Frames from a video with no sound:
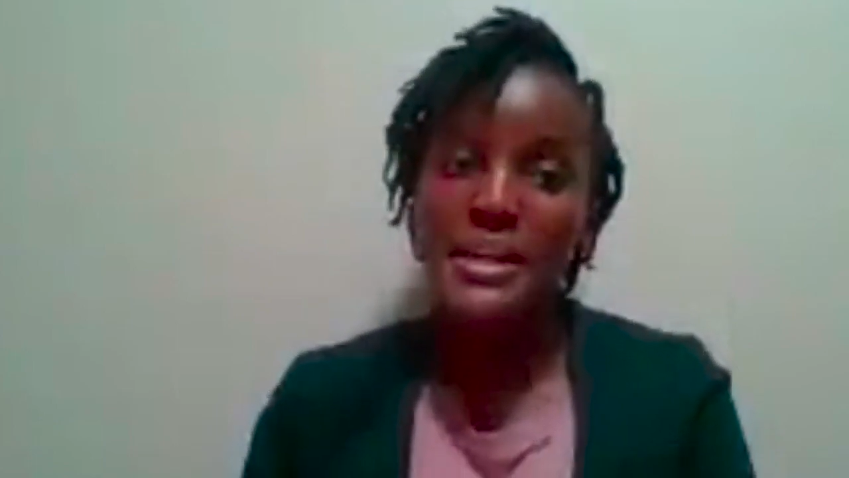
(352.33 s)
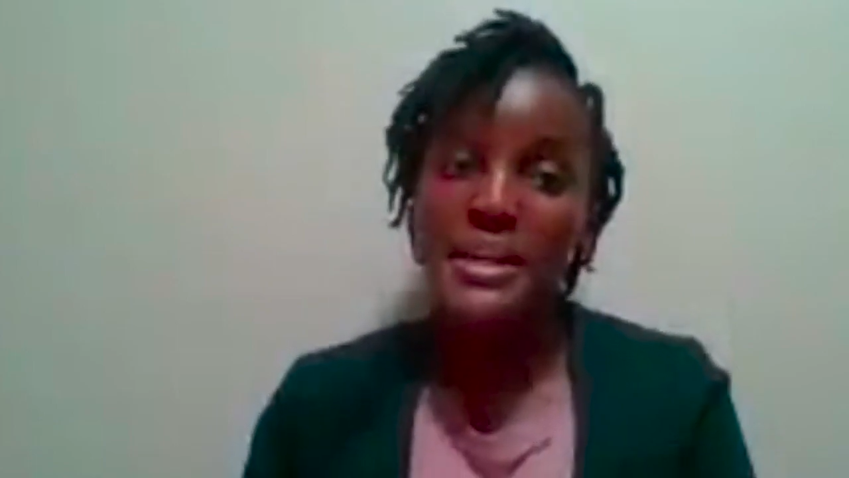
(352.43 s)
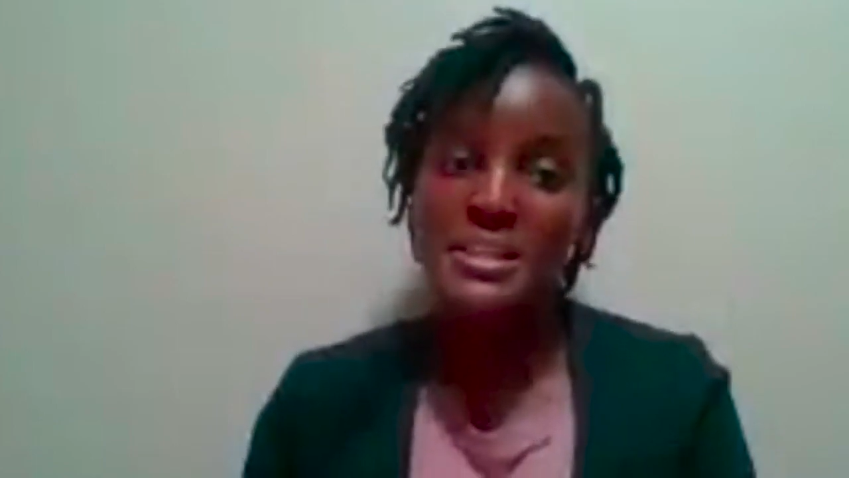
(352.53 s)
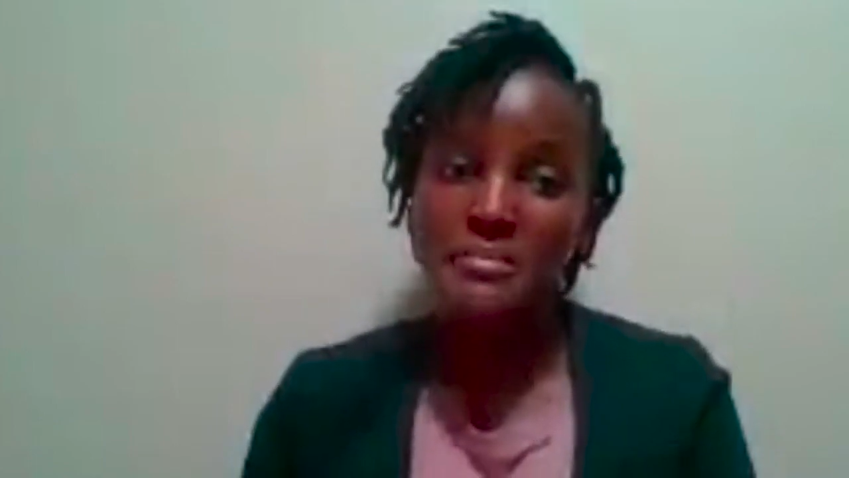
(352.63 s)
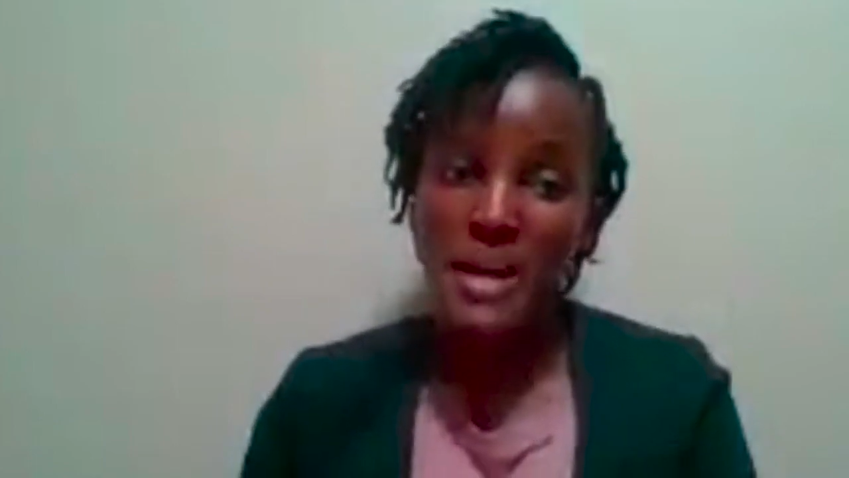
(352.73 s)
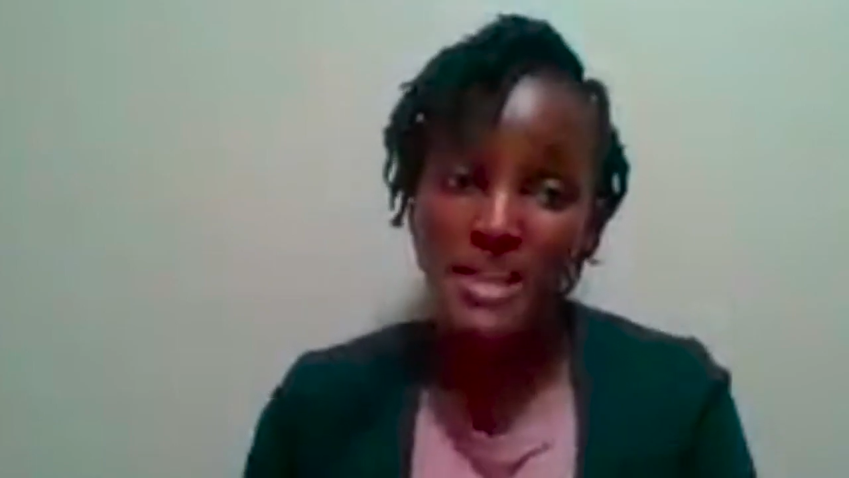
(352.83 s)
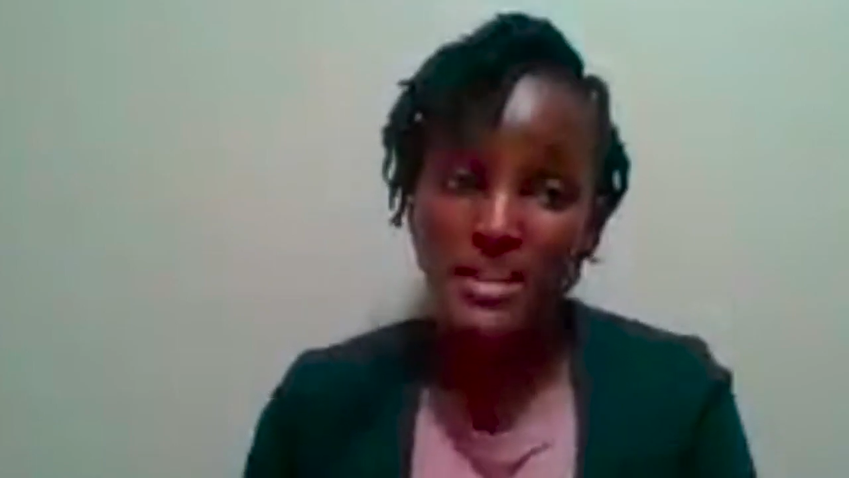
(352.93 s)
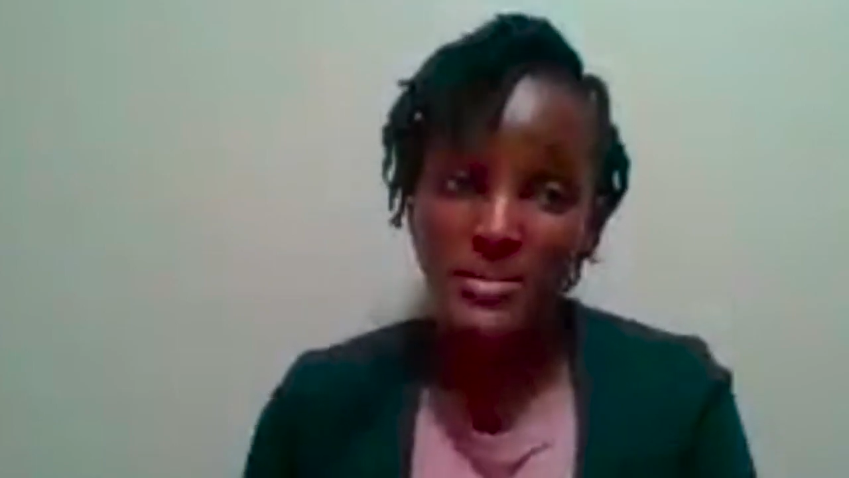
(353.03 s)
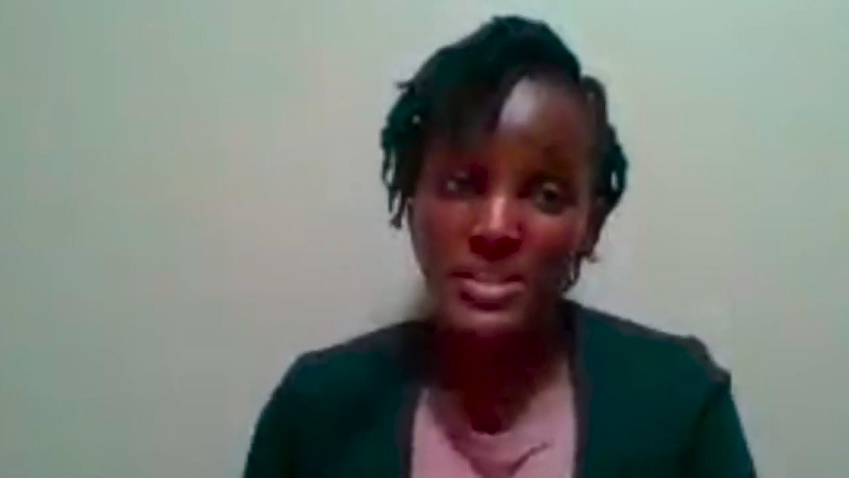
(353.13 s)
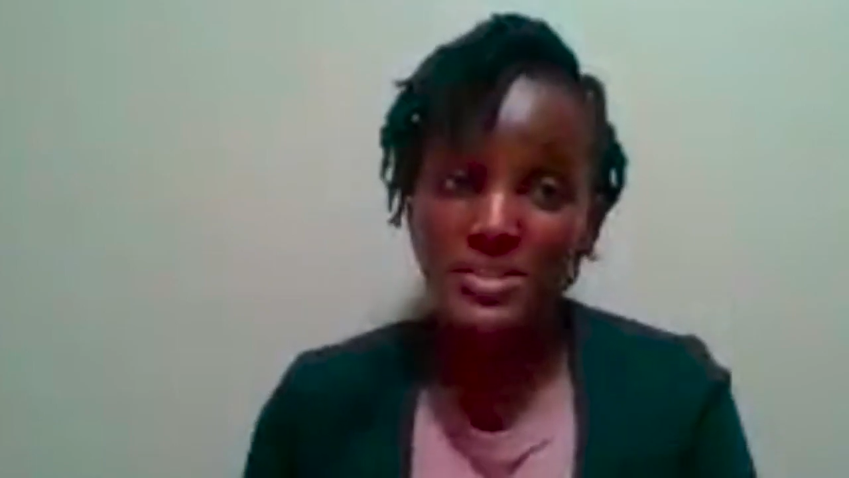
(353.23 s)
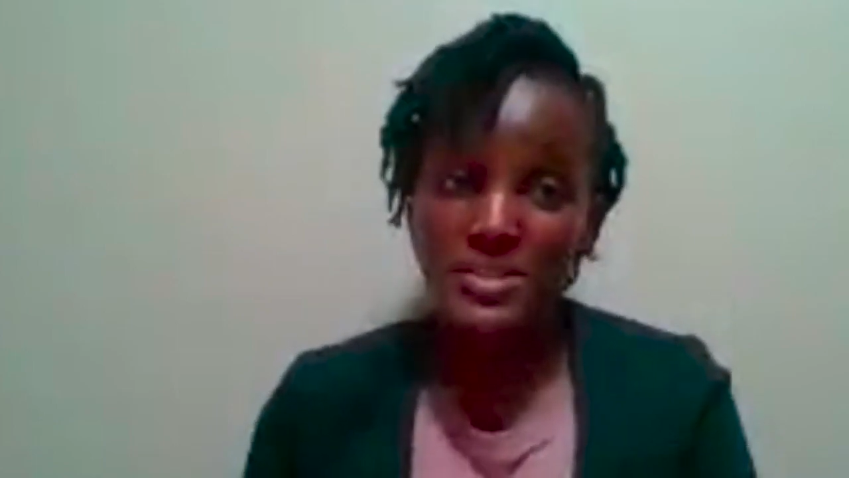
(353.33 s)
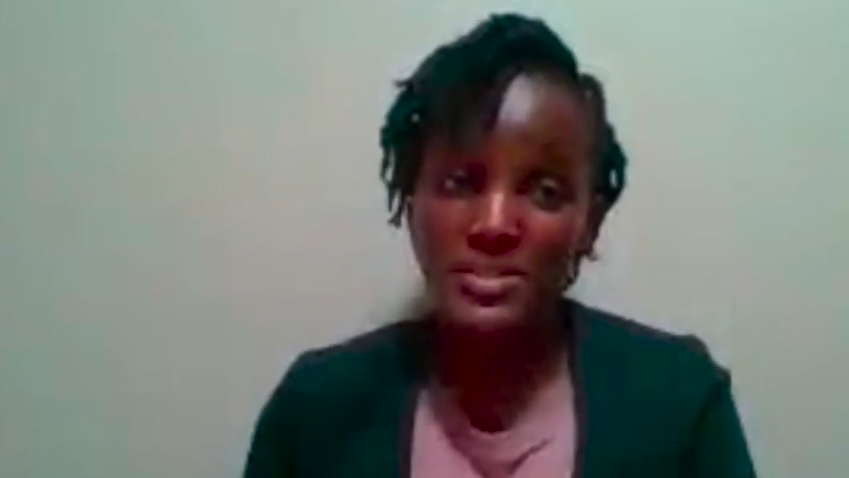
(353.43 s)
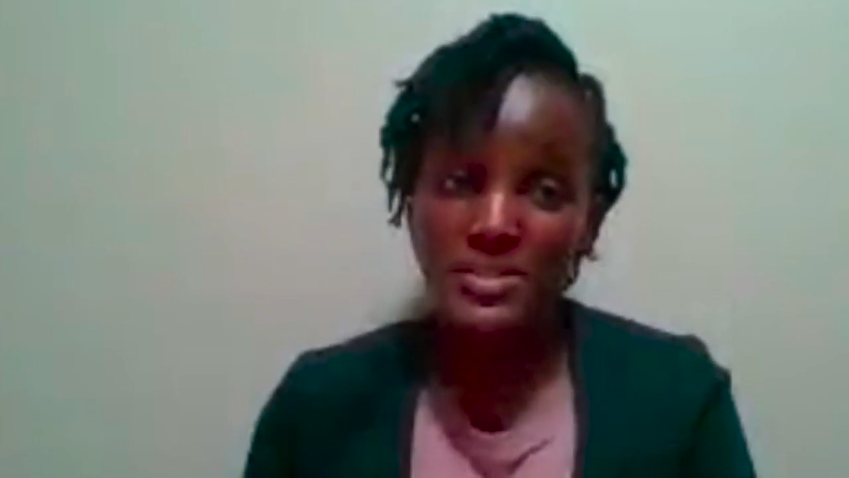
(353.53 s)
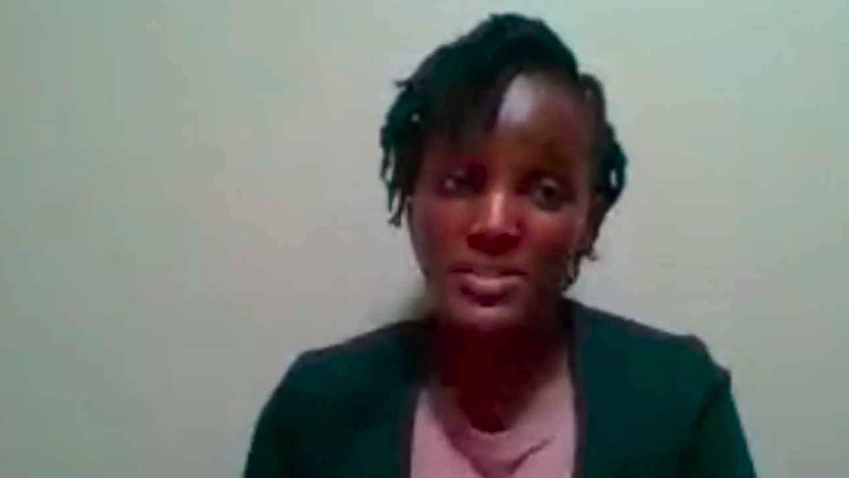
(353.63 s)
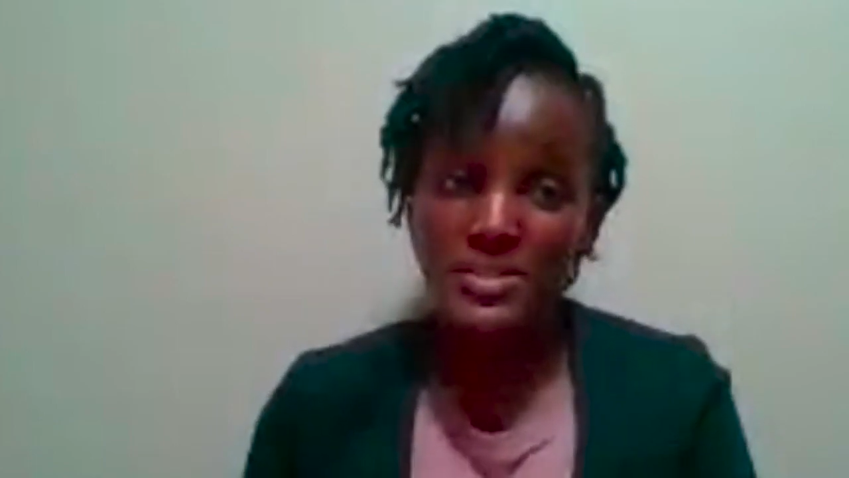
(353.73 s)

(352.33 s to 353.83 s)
to access food,